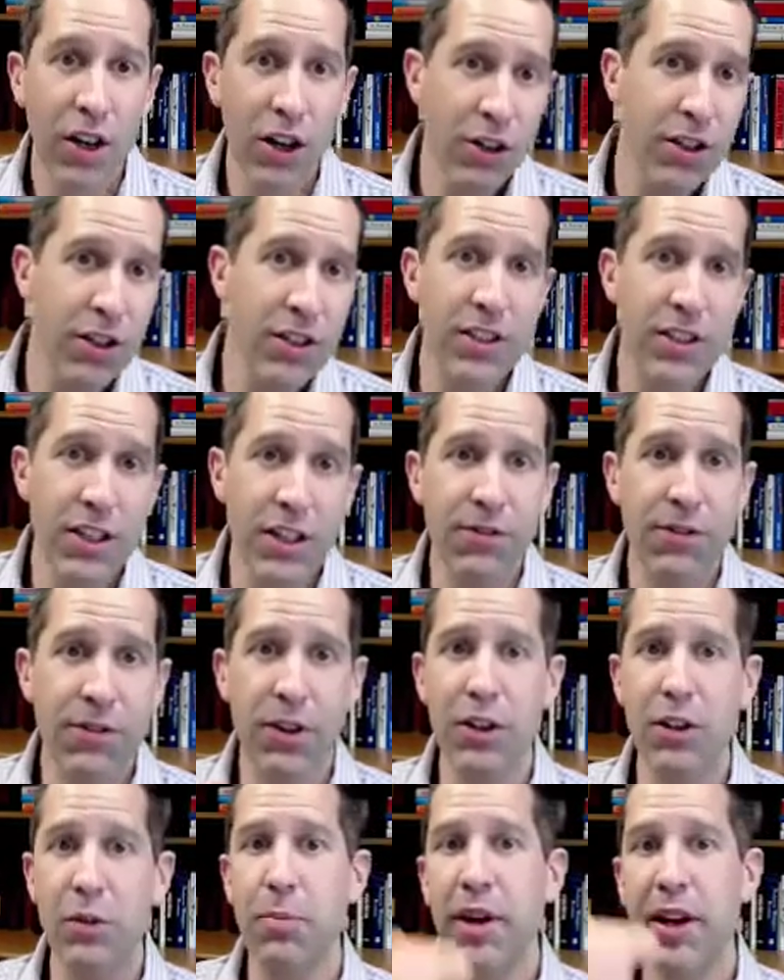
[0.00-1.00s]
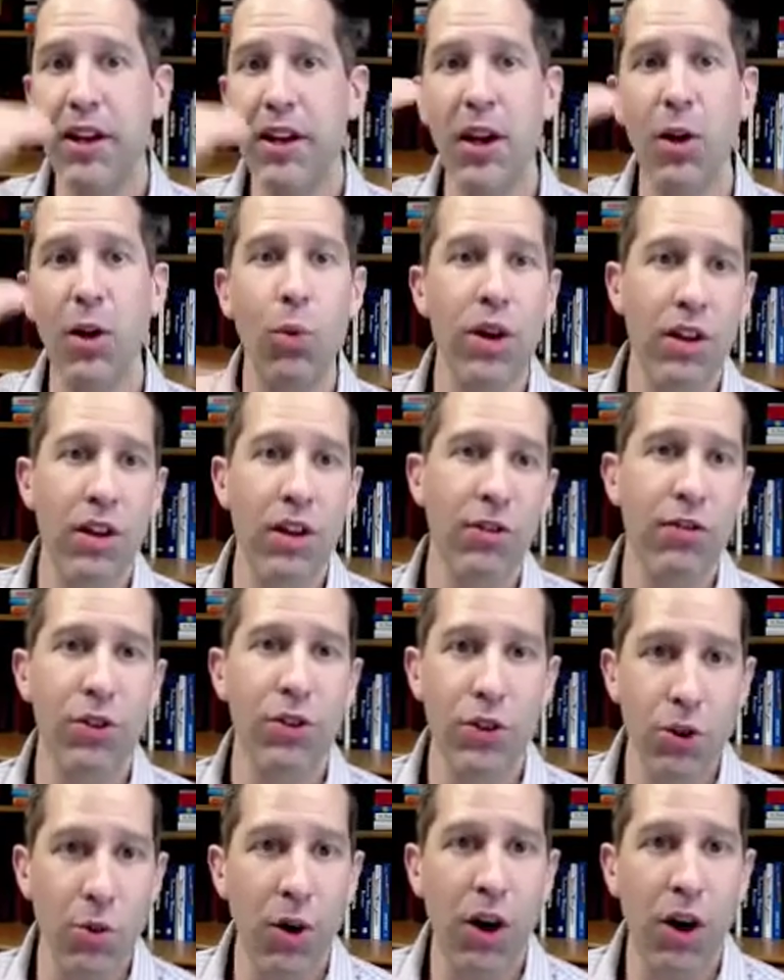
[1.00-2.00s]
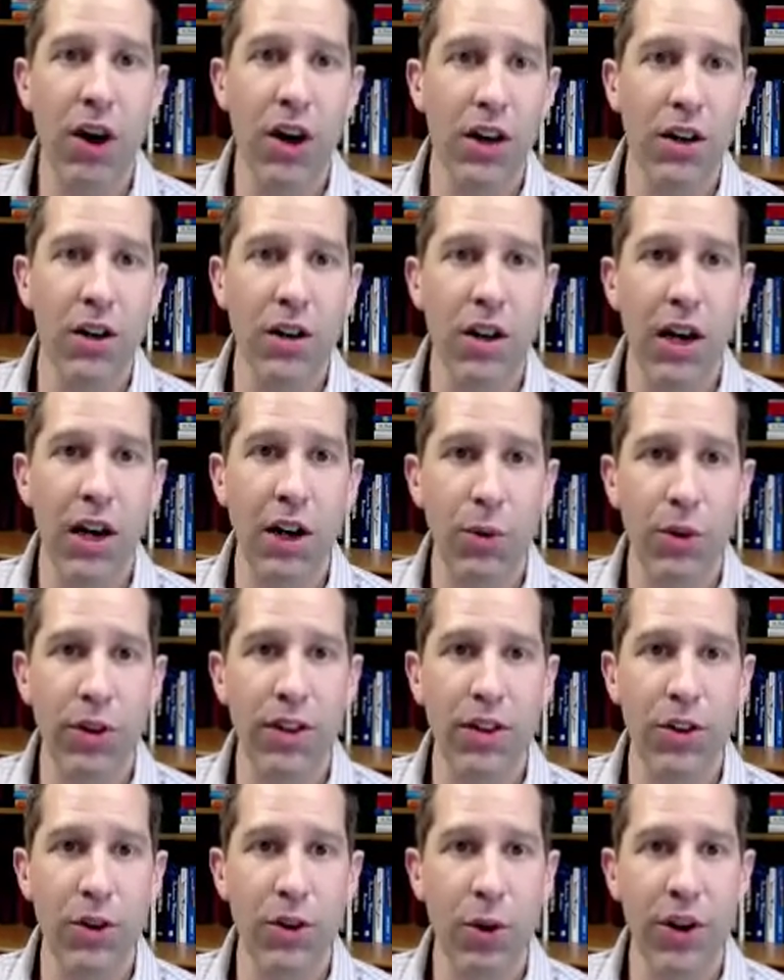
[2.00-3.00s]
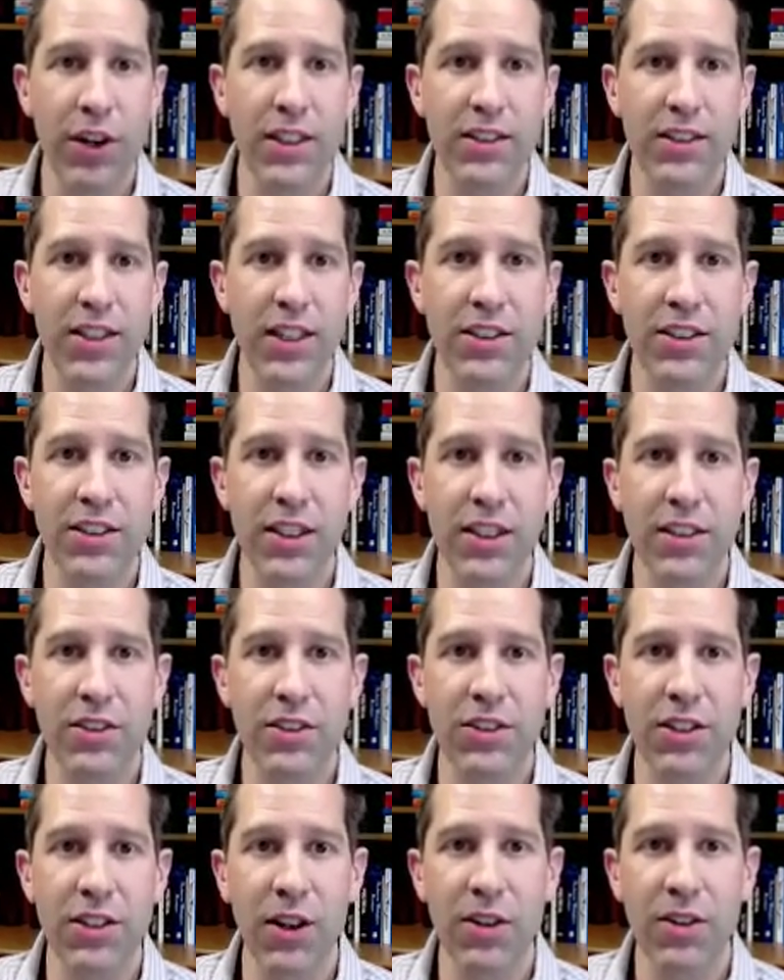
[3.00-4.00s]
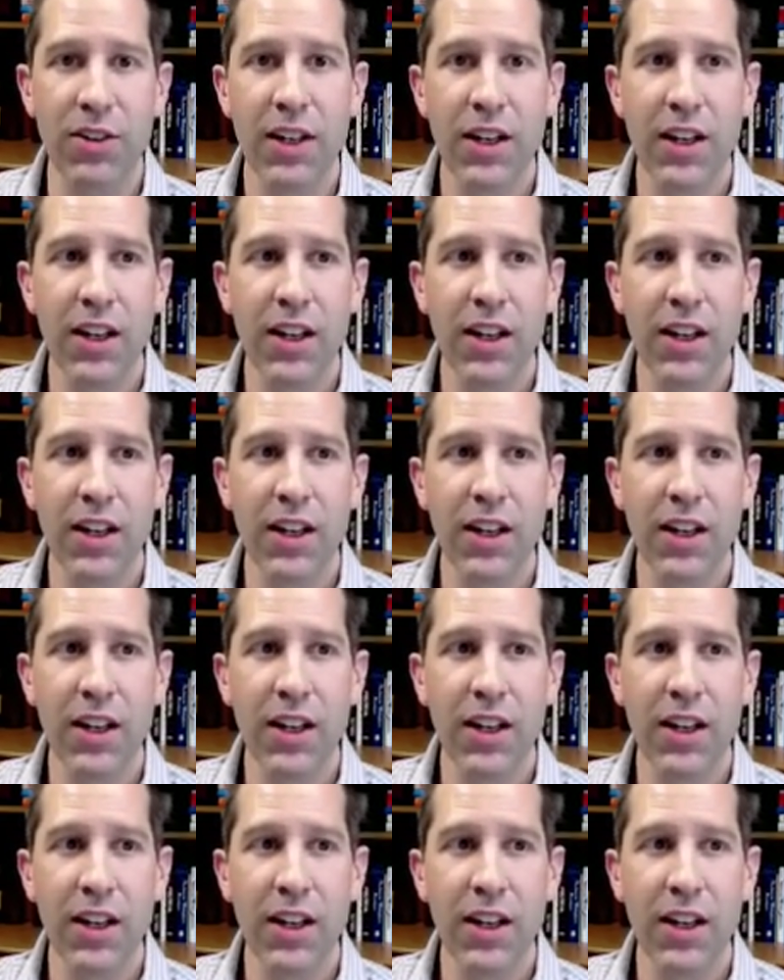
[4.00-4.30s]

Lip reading: could differ depending on what level you are within the organization. So